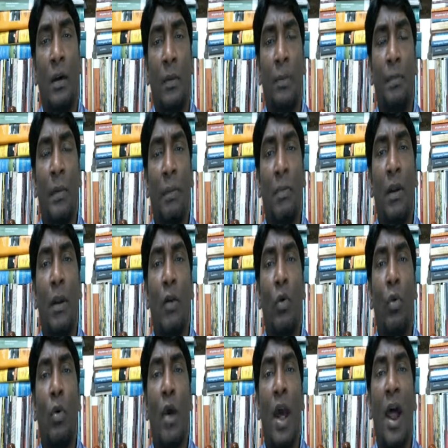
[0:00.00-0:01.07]
people
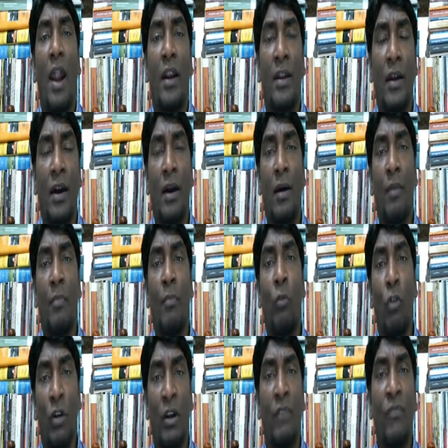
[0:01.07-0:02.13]
who had
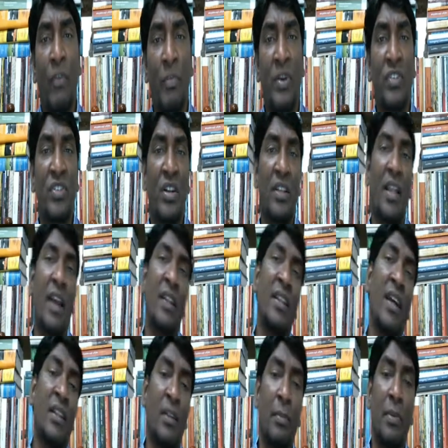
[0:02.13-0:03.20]
more information than the
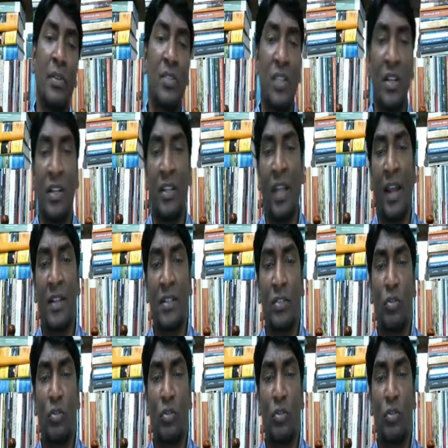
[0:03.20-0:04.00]
other person in that sense.